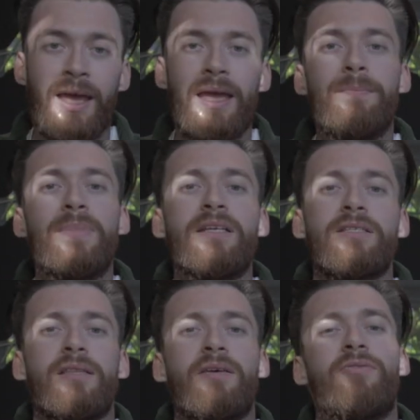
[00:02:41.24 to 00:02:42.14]
it means
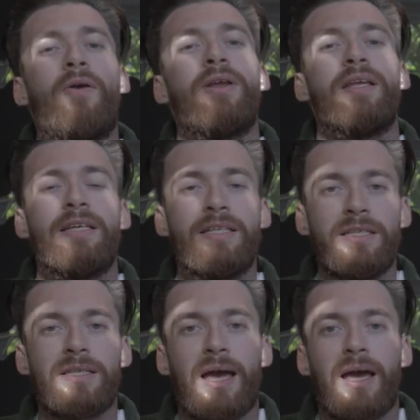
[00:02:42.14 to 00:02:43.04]
that they're very
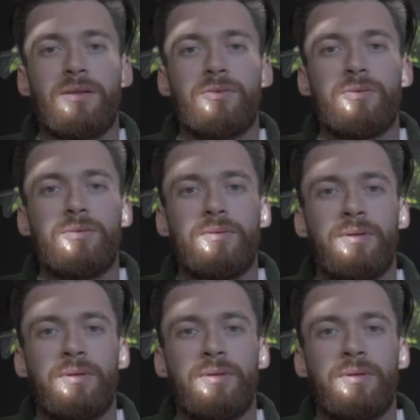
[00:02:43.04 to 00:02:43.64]
easy to handle.